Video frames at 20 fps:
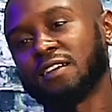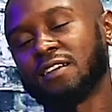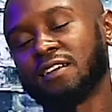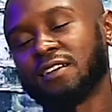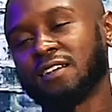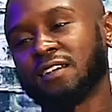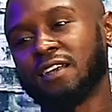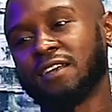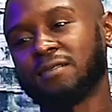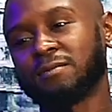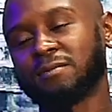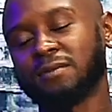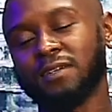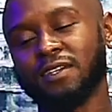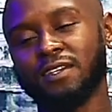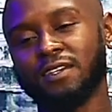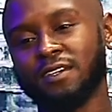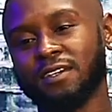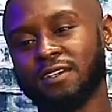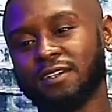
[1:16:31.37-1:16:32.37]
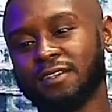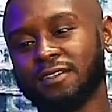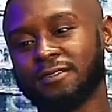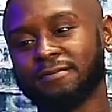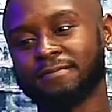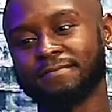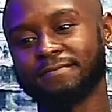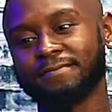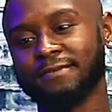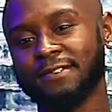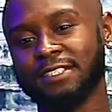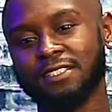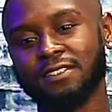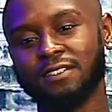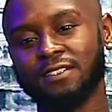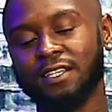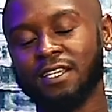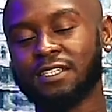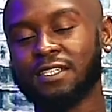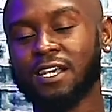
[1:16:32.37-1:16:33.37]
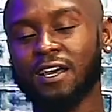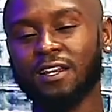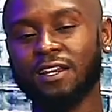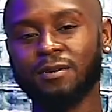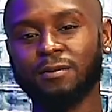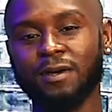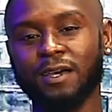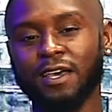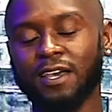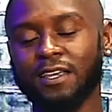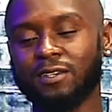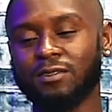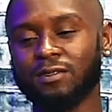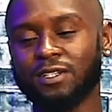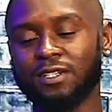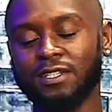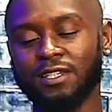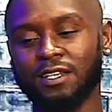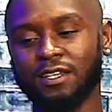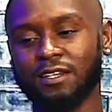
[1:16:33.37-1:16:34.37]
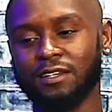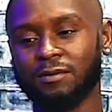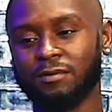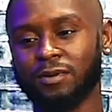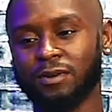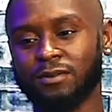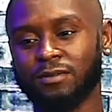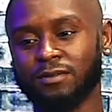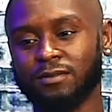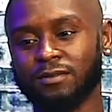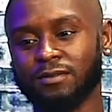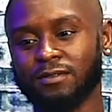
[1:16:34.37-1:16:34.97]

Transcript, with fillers: It, I man, it's all about how you look at it, bro.